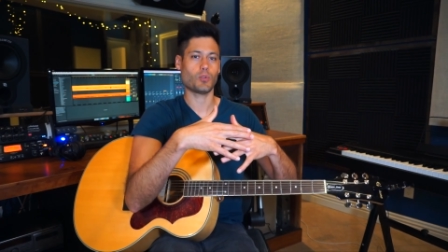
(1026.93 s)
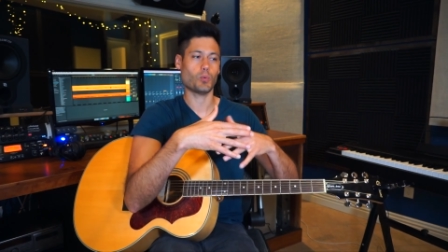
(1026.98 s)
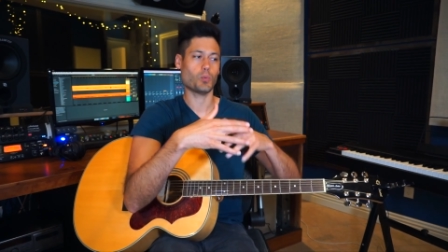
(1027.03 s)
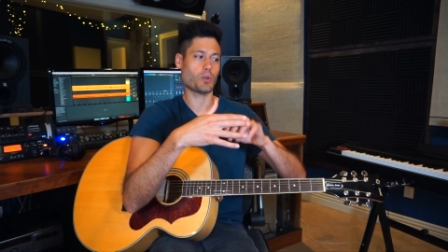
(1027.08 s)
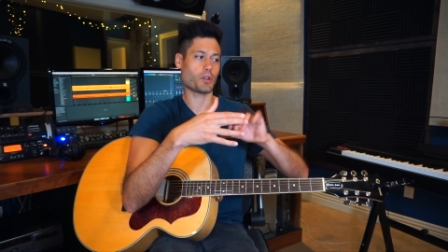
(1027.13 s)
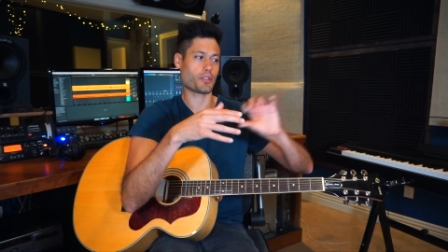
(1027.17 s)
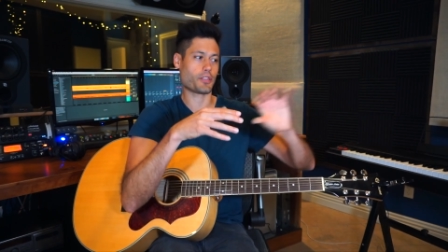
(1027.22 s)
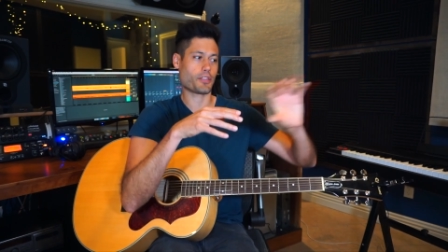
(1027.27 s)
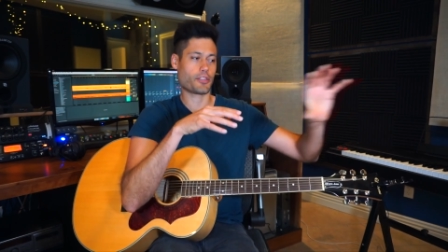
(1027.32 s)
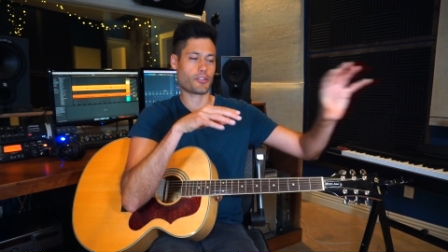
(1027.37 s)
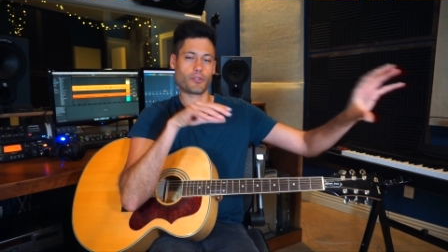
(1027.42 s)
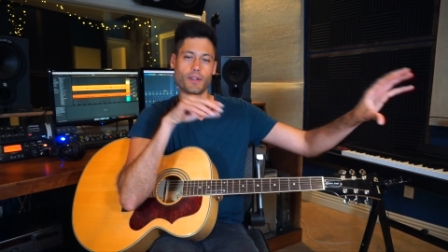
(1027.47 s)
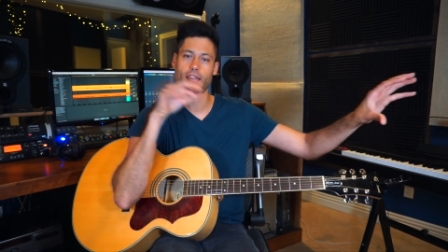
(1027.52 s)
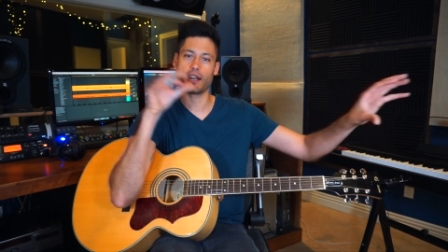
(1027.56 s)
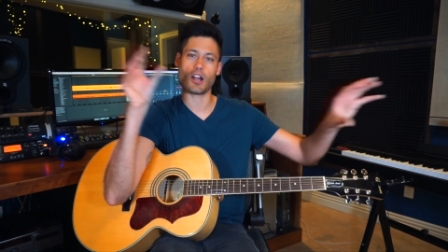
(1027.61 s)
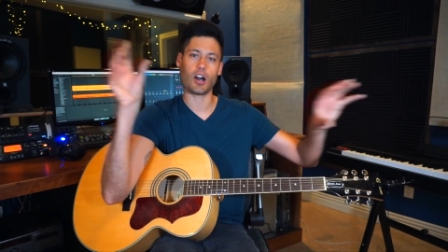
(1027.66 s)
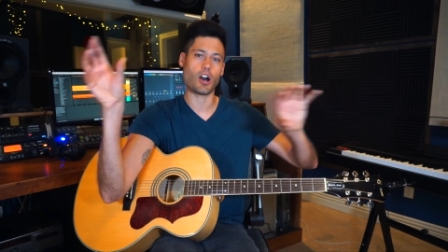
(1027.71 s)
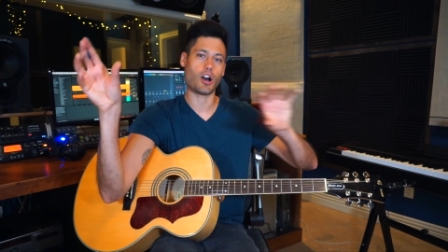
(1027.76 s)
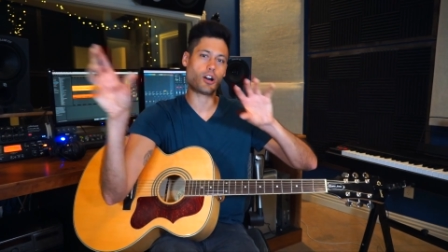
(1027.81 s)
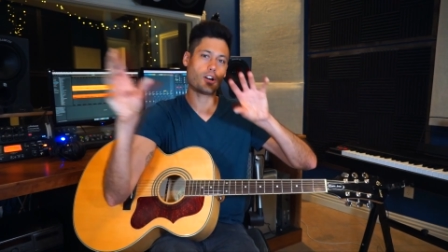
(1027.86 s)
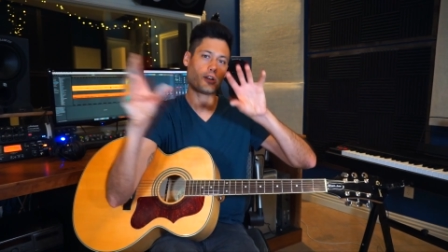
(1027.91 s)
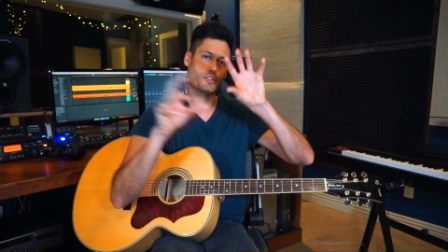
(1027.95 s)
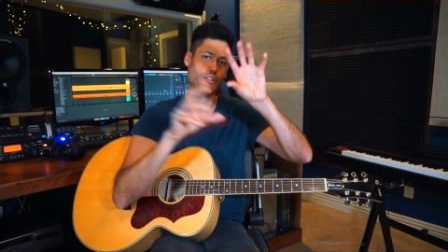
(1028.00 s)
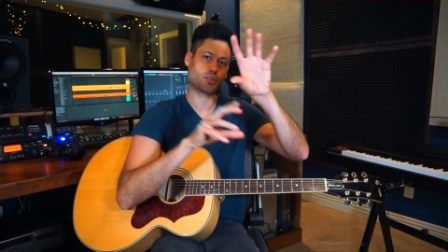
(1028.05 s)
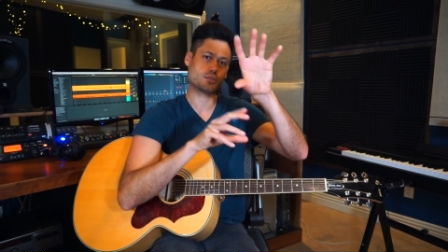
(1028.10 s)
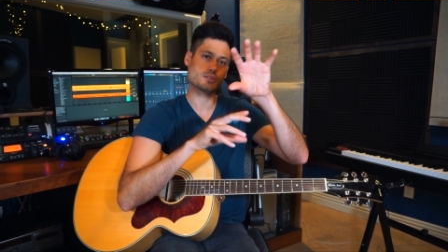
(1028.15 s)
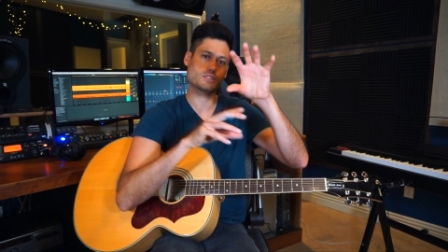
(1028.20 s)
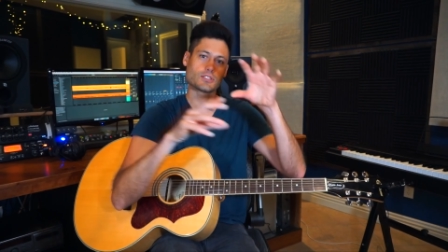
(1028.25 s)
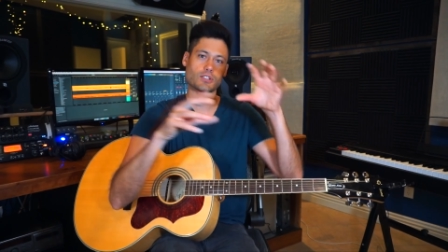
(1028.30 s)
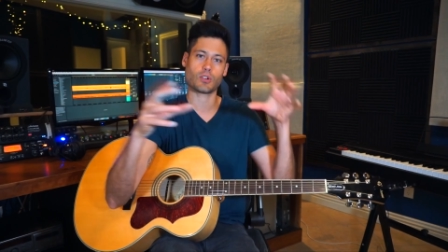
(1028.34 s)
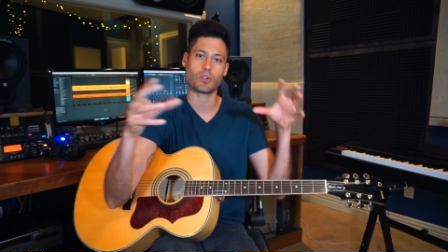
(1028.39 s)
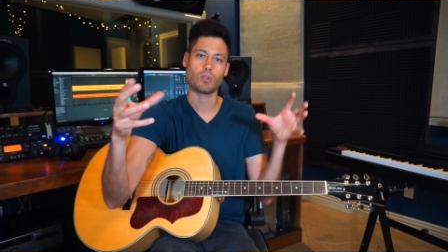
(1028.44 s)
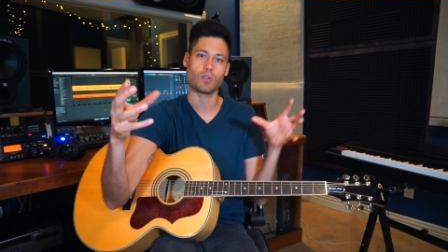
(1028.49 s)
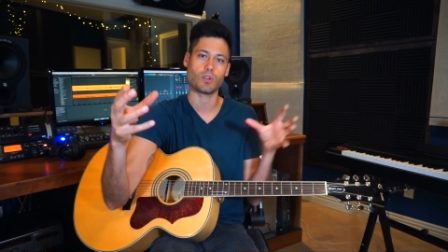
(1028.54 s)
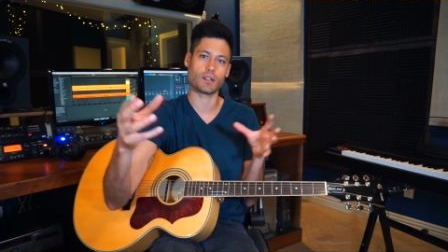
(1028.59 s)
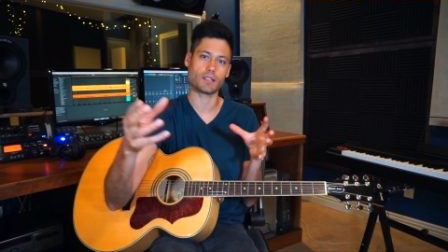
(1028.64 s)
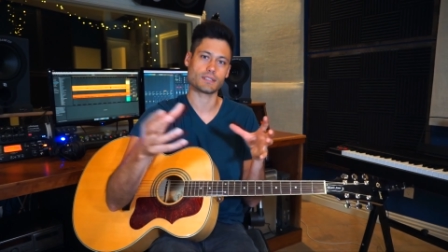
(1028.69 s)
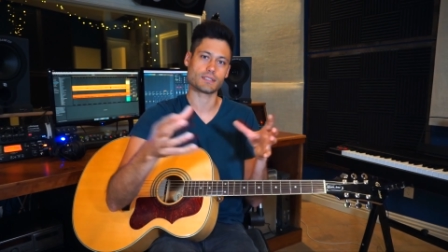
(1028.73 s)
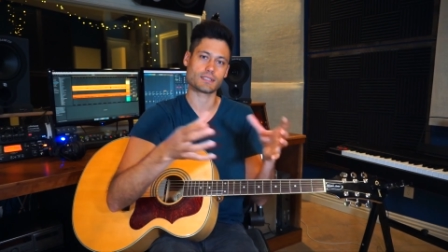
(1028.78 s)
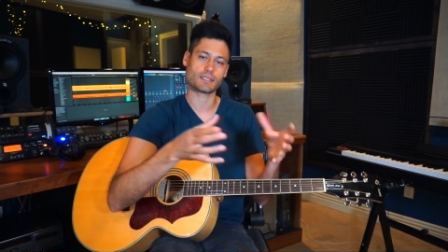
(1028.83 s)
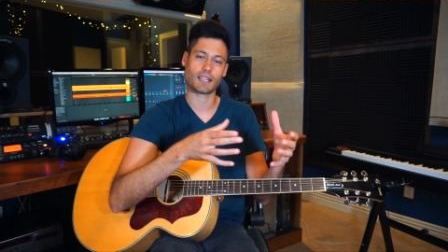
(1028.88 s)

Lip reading: will thread all those chords,